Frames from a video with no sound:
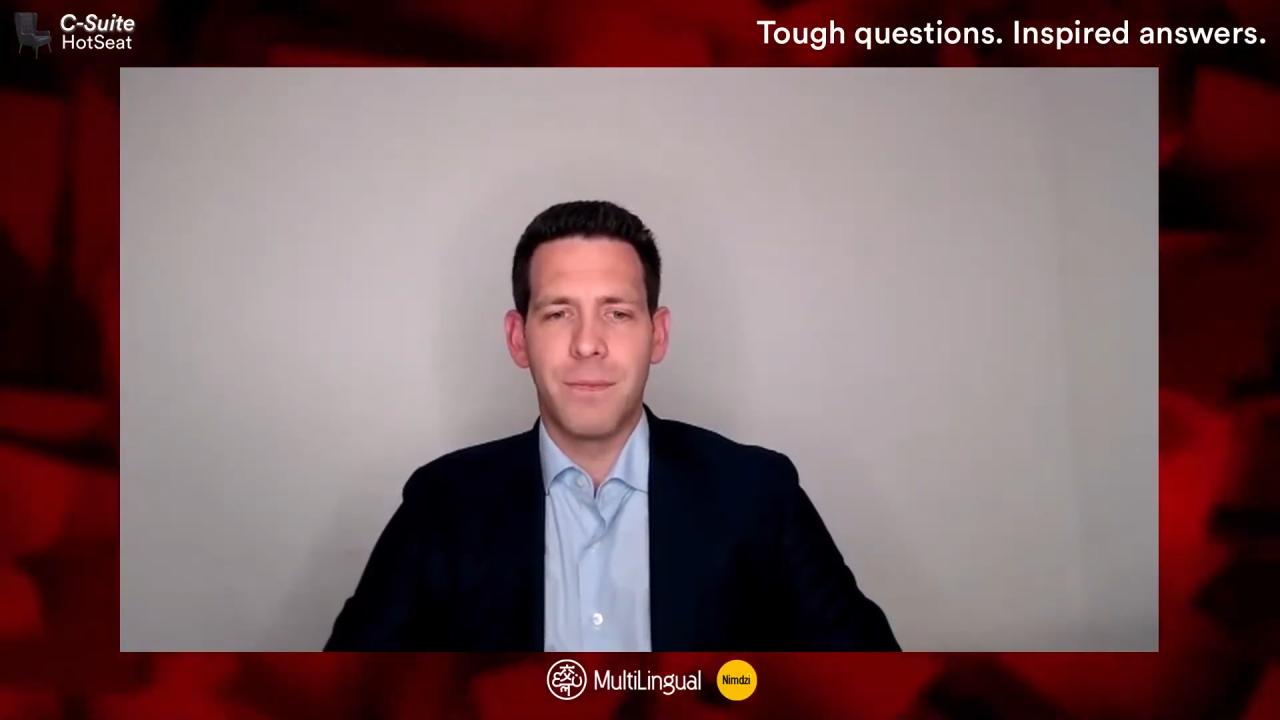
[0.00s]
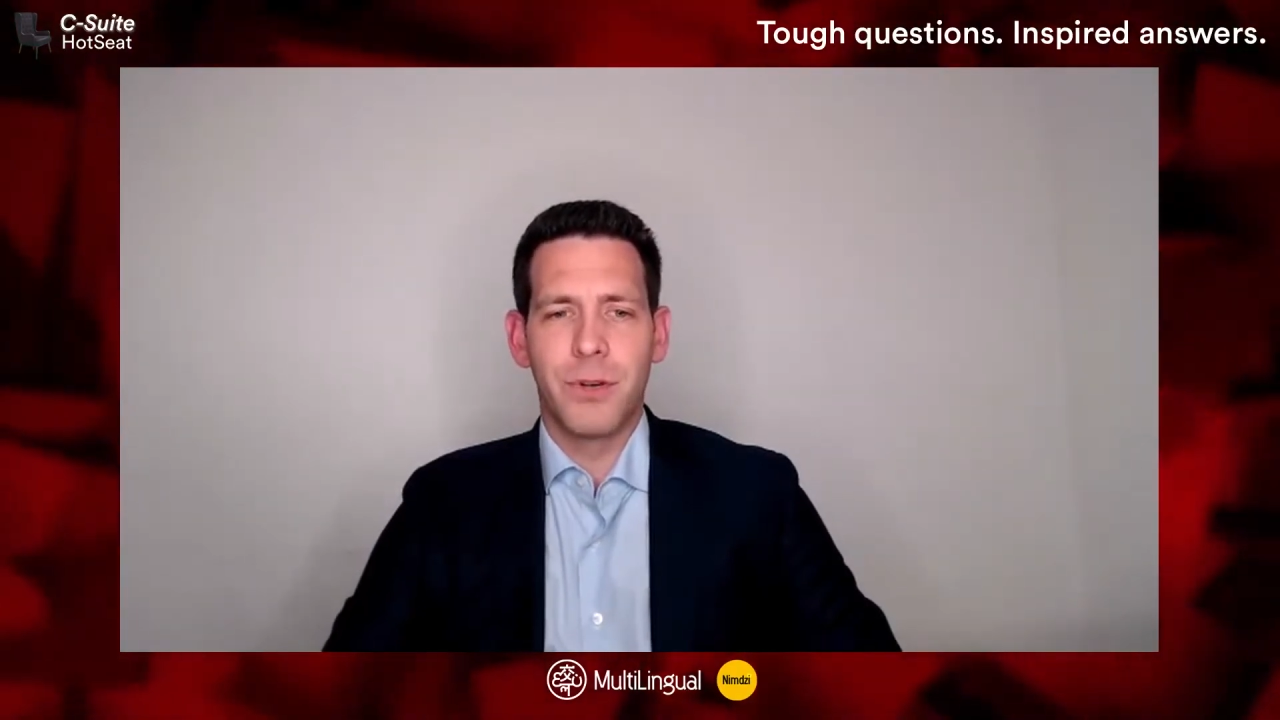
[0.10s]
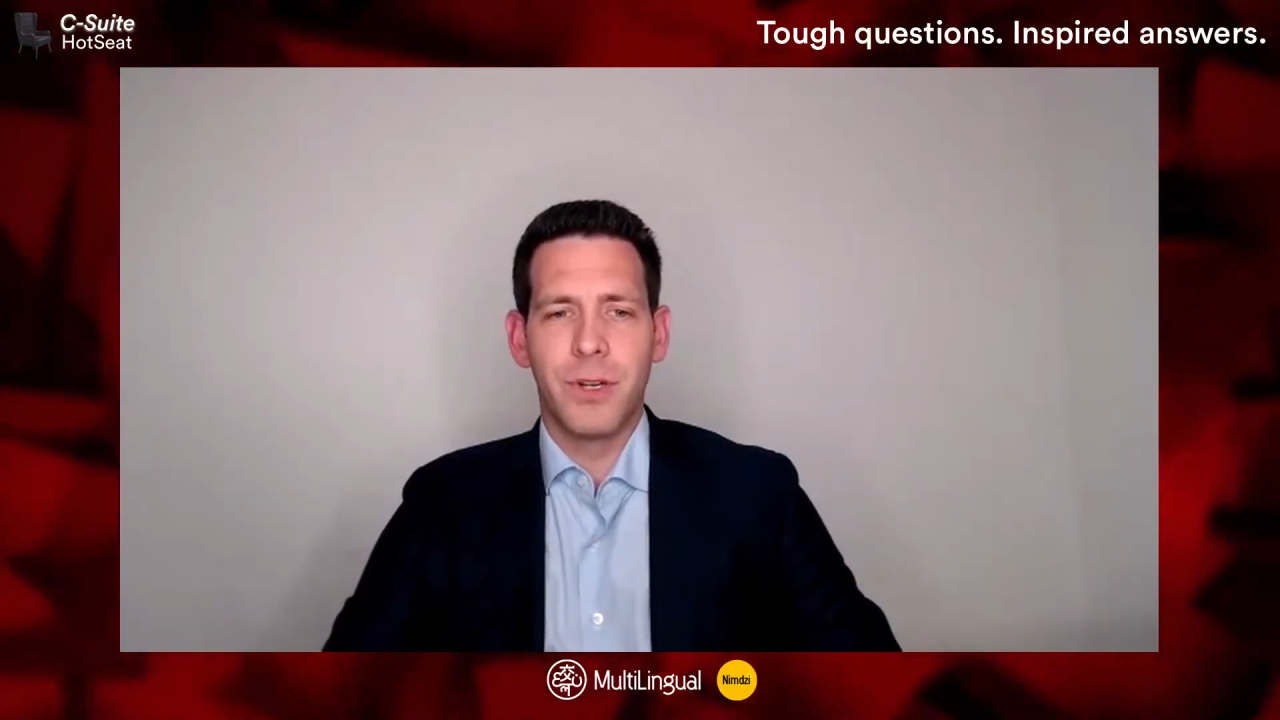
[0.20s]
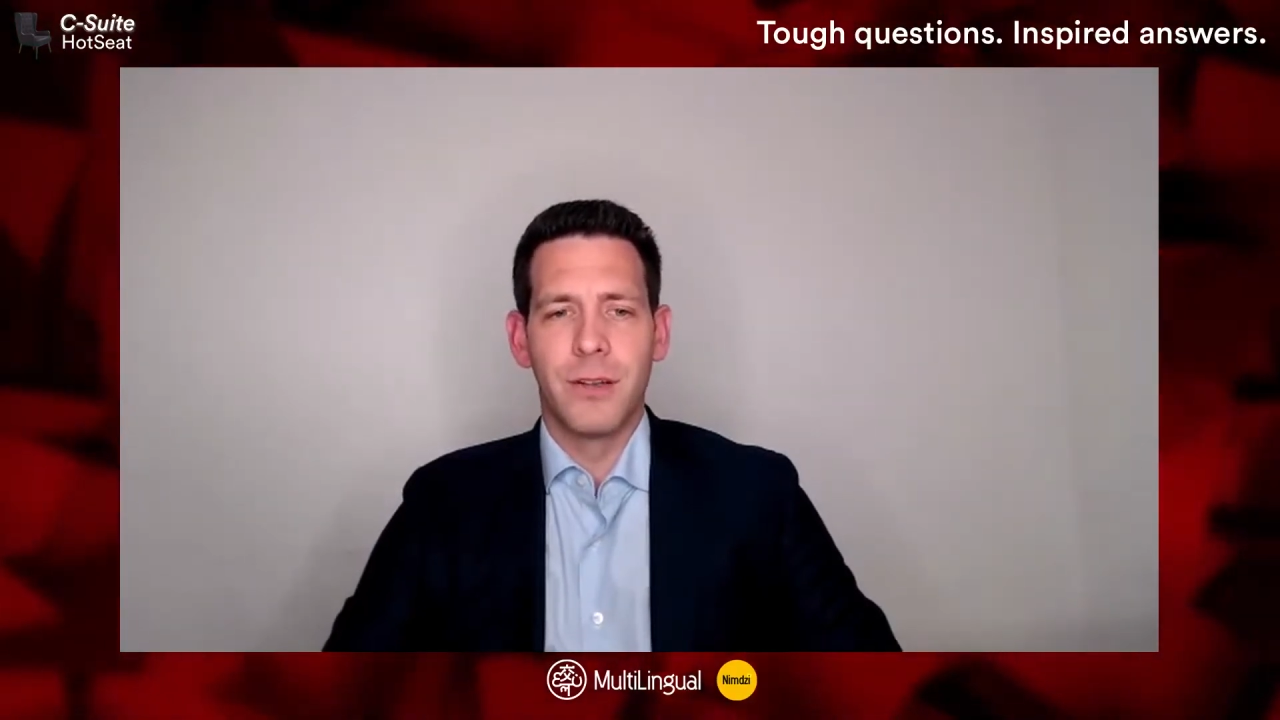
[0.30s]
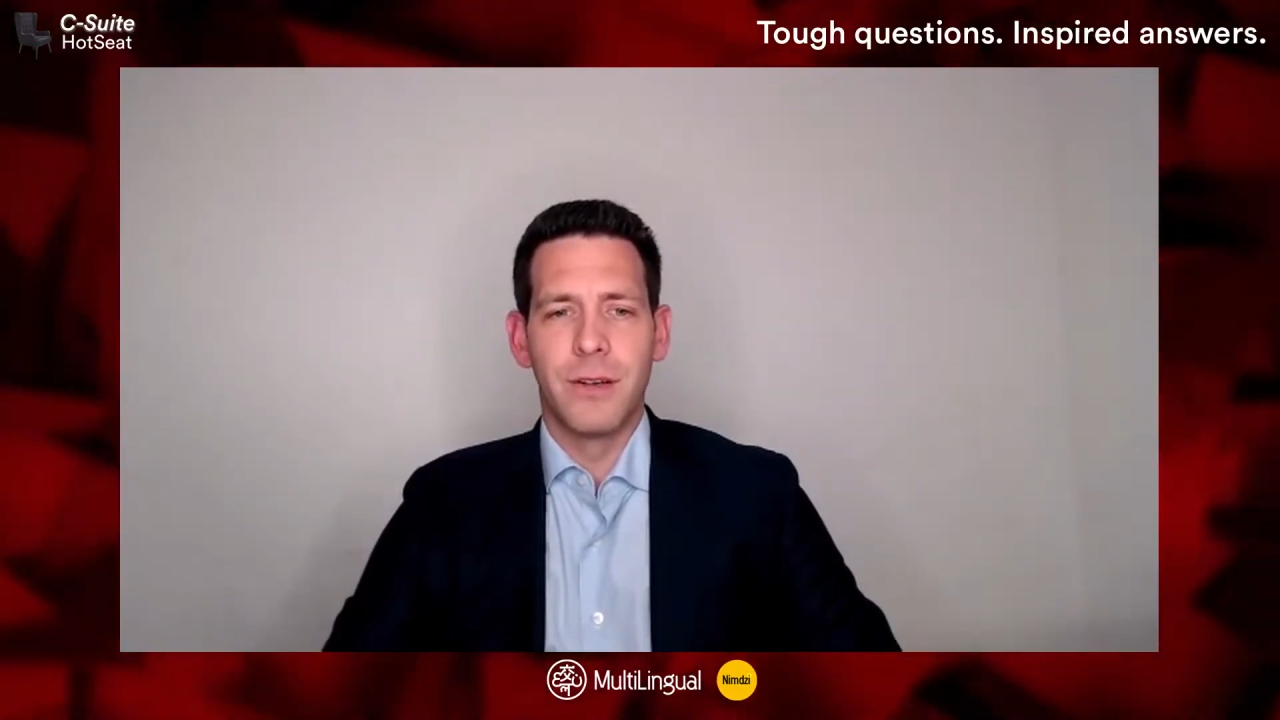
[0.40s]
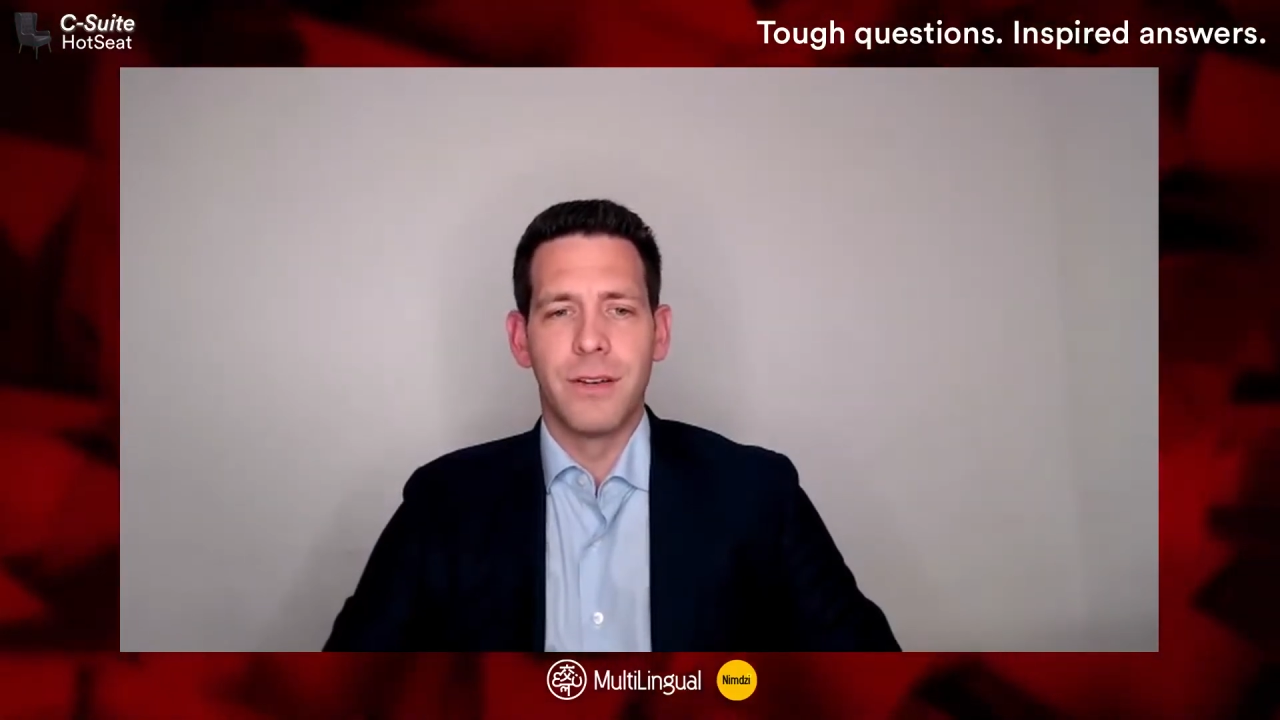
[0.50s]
pretty good